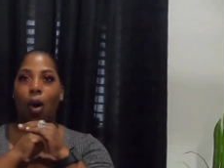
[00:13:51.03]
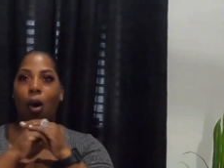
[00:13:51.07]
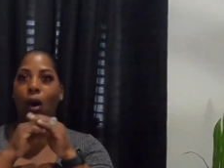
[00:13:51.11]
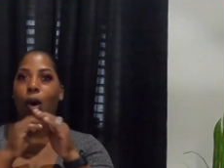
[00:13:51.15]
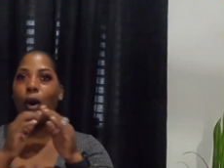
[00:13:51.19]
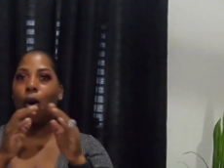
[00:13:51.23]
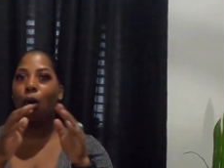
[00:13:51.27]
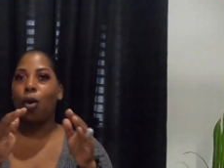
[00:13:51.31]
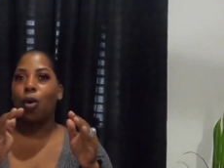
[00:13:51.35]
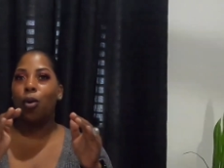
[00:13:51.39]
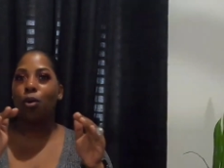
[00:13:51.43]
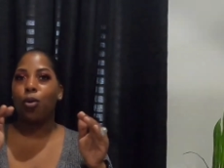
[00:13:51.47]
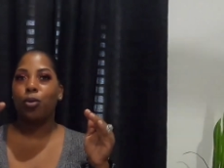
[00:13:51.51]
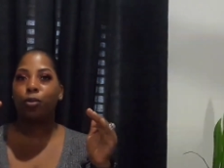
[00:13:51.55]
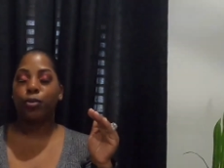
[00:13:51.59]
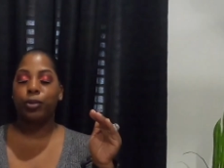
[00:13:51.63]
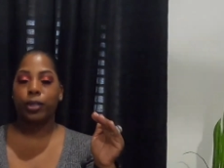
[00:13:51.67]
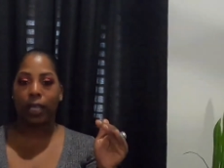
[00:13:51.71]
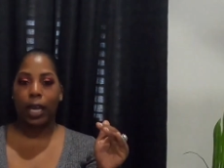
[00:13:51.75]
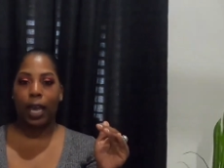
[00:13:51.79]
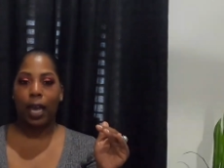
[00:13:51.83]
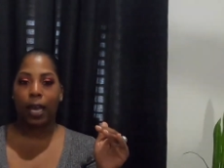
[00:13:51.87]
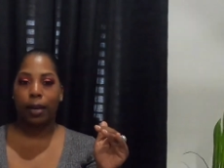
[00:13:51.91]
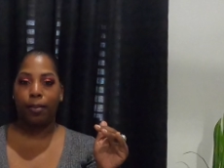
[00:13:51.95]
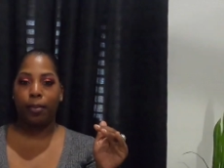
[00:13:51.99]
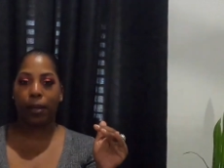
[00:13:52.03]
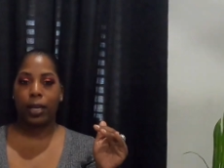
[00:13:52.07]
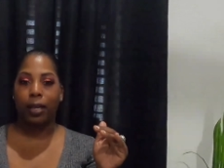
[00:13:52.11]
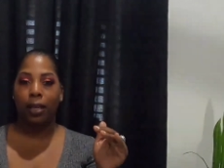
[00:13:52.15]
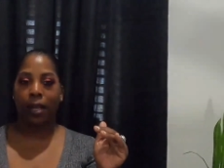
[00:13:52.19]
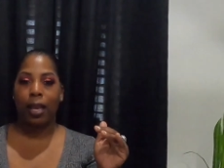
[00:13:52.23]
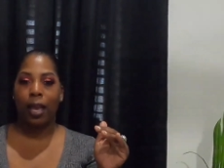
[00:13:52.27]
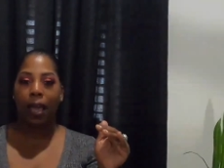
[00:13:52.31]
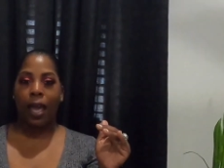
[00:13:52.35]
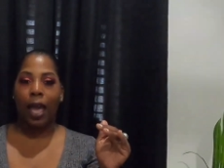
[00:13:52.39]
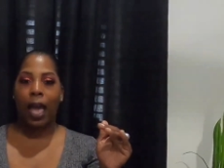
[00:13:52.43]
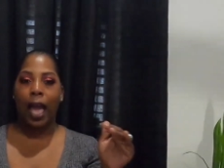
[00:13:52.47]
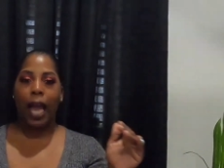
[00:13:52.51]
old timey,
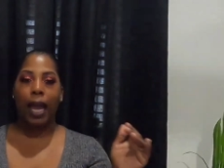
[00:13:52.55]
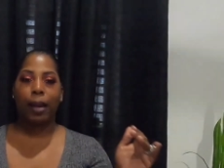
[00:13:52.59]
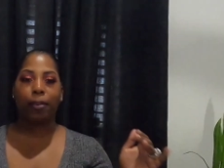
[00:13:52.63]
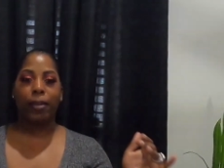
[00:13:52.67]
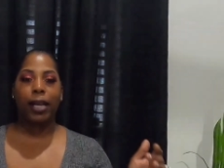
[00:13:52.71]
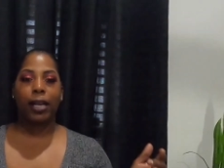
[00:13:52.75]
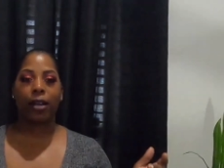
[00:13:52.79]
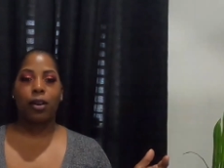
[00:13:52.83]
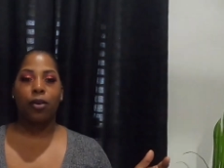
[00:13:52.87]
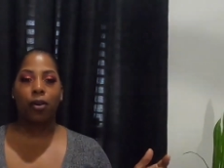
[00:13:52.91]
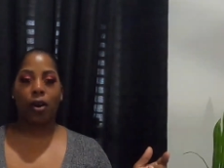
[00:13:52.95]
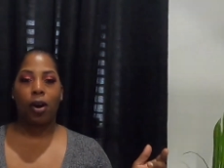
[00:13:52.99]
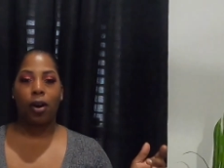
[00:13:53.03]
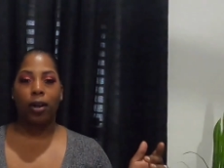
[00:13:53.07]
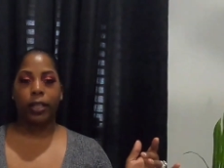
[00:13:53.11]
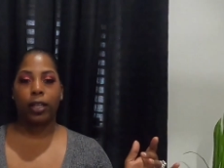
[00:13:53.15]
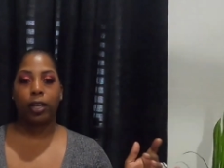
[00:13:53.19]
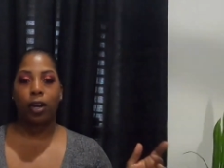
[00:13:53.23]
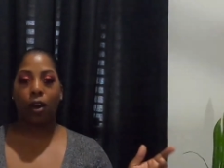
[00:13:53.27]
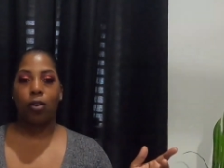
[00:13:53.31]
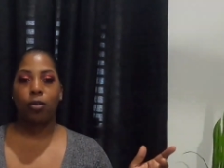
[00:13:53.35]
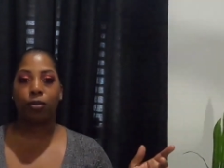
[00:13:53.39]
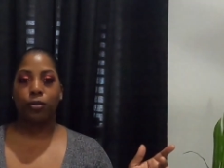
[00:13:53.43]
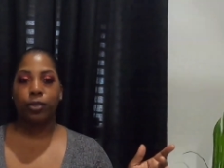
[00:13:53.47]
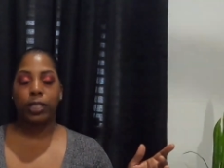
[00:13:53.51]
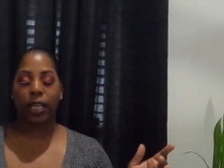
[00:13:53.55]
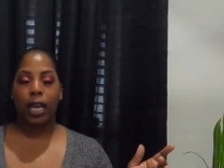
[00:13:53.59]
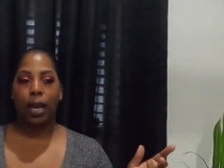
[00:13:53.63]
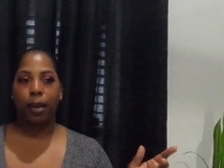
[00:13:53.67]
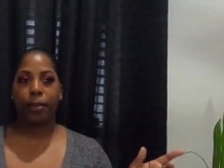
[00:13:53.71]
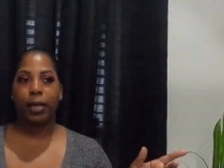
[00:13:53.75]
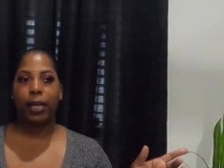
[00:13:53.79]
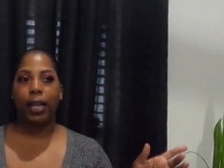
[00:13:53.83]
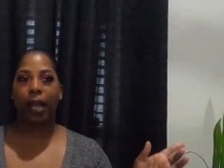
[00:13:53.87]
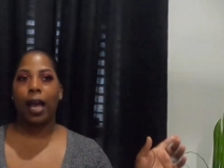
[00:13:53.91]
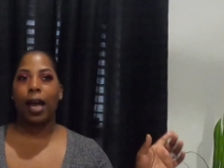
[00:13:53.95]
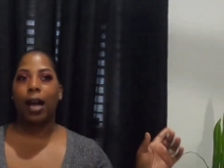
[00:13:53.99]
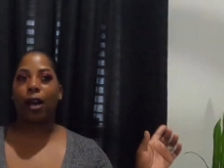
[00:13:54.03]
I'm not gonna call it old
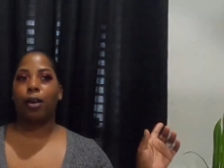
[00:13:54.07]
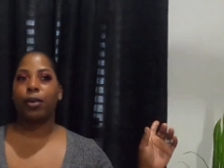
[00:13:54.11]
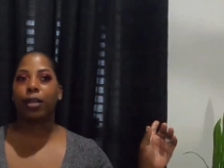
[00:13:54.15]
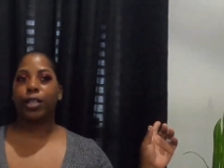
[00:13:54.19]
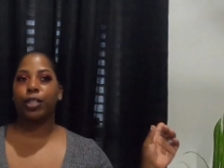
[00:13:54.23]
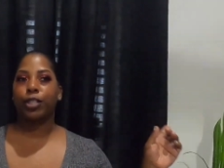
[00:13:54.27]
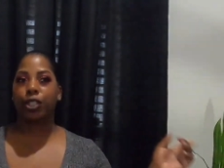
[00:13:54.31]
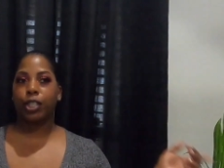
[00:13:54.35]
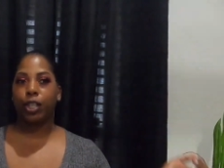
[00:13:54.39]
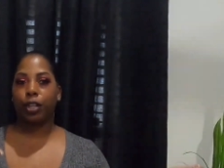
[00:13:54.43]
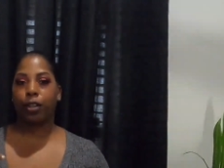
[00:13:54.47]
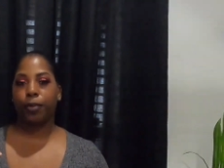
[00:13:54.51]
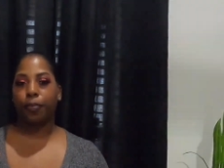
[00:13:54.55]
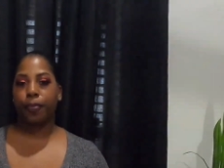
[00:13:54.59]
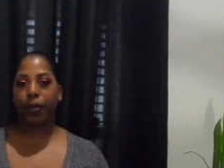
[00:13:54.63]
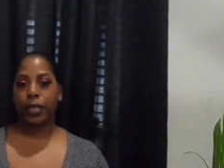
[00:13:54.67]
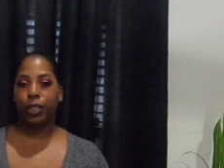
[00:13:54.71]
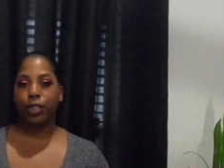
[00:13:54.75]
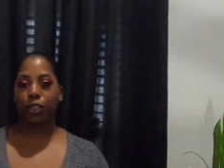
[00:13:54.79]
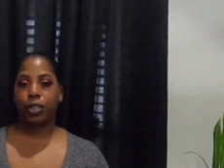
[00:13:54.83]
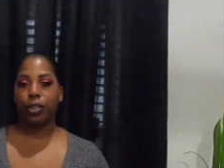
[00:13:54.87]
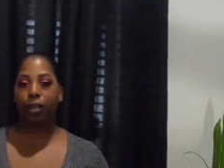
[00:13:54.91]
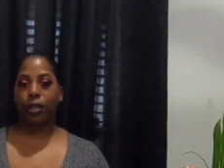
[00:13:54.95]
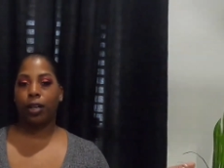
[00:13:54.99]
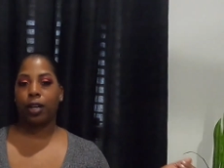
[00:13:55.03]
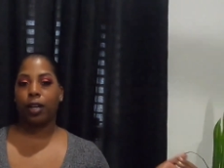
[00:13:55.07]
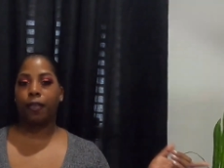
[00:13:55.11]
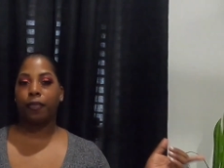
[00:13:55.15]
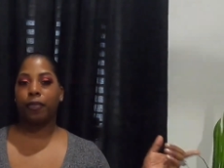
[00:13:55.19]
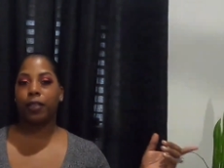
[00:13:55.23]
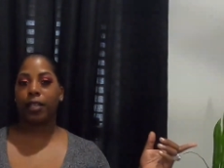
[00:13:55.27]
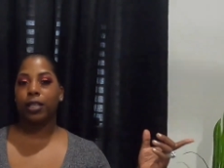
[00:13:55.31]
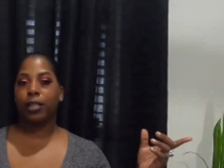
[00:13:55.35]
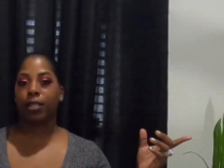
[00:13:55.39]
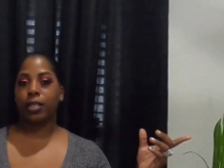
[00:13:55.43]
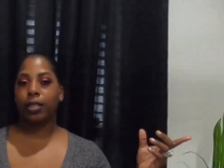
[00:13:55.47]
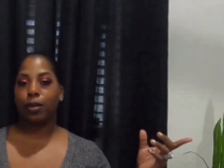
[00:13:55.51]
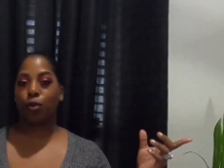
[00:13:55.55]
timey. I'll insert a picture of this